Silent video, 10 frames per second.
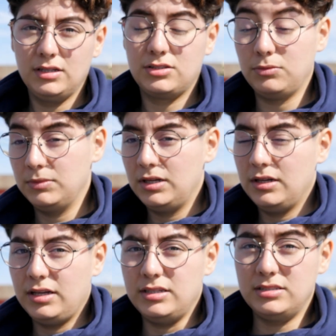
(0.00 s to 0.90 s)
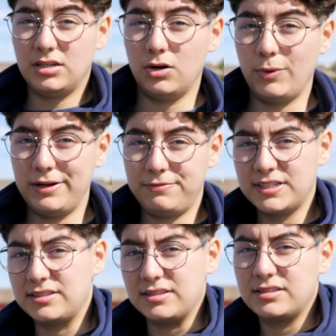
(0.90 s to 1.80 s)
So, is there a way to
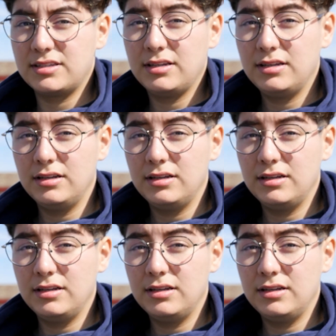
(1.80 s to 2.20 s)
fix this?